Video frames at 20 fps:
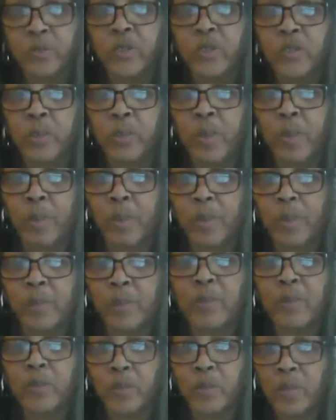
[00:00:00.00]
chew
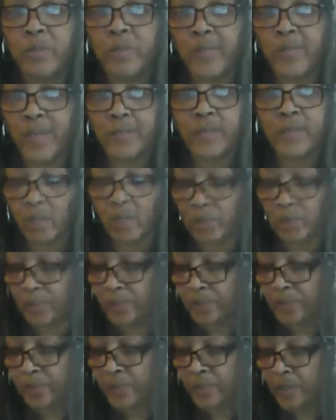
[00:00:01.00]
bubblegum. You know that. So
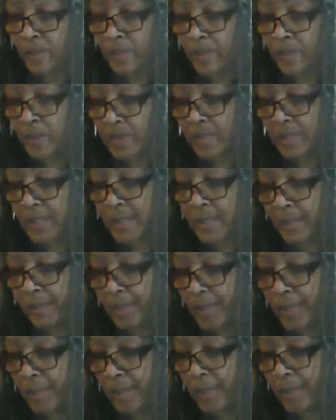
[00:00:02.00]
they're going to send
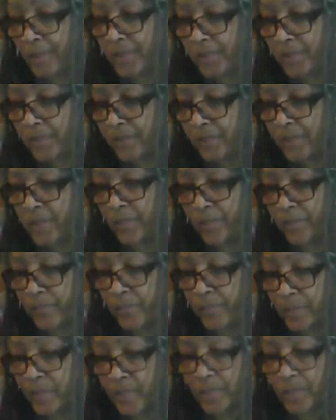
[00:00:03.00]
me a bunch of
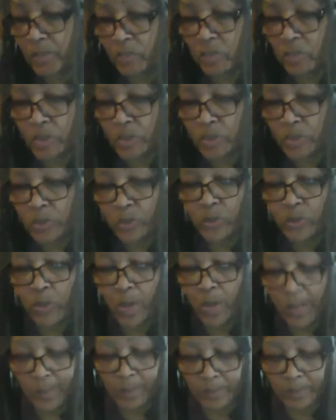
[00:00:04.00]
different things to
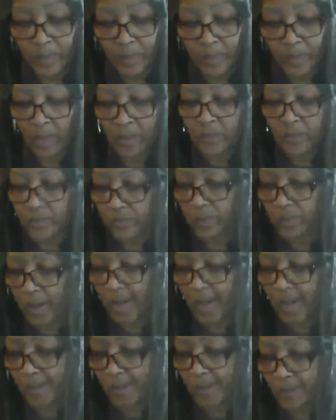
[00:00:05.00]
um,
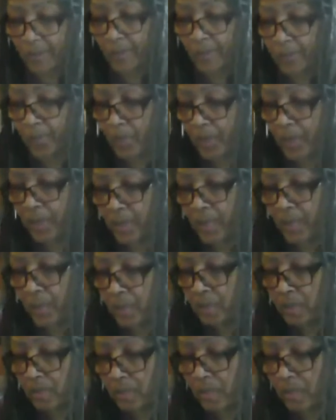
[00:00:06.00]
try on the
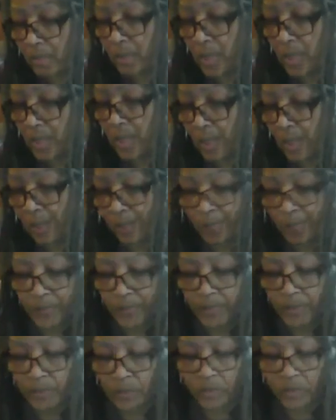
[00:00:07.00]
the um,
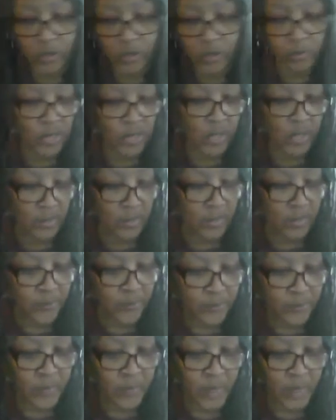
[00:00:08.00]
the YouTube channel
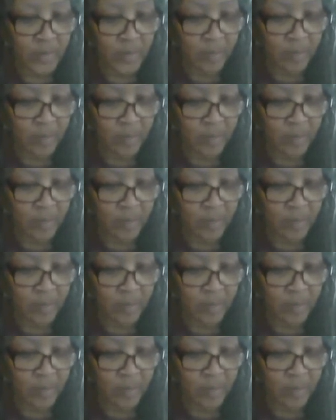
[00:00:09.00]
and the